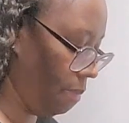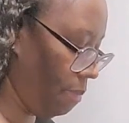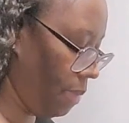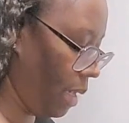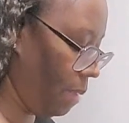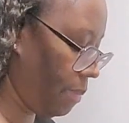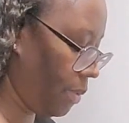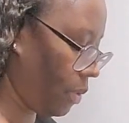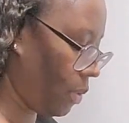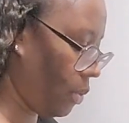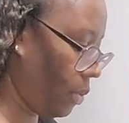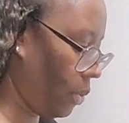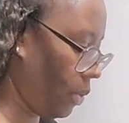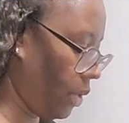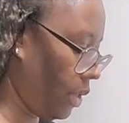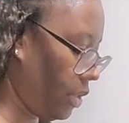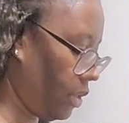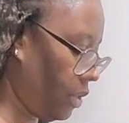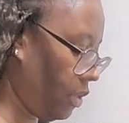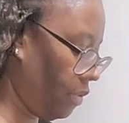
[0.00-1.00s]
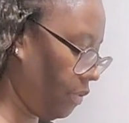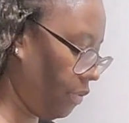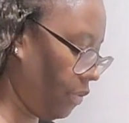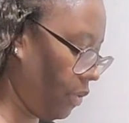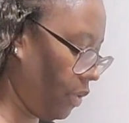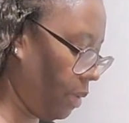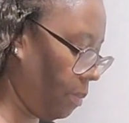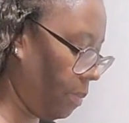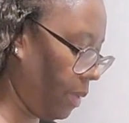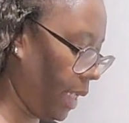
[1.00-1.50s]
peppercorns,
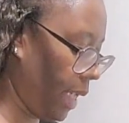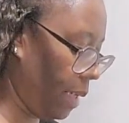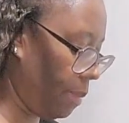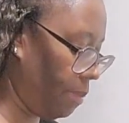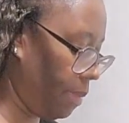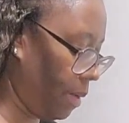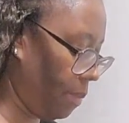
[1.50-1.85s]
4 black